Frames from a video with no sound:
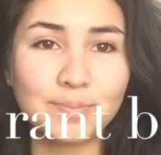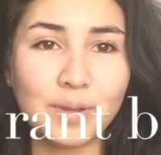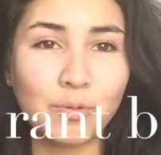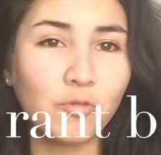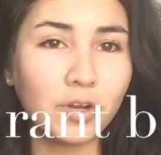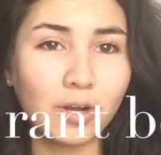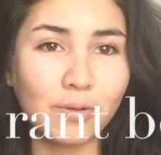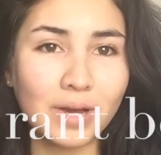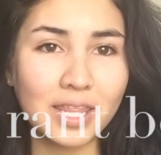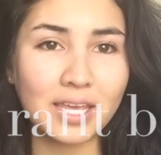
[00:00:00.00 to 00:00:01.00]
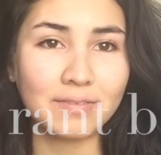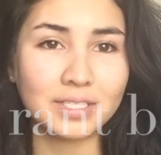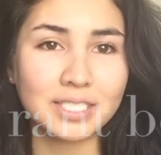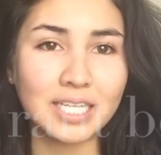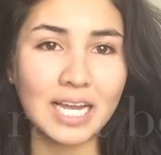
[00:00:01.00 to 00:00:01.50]
people forgot why they
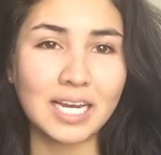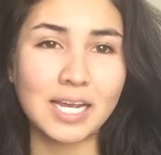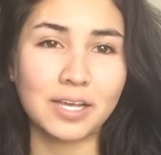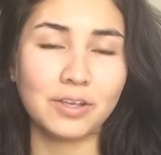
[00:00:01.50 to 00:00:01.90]
even started it.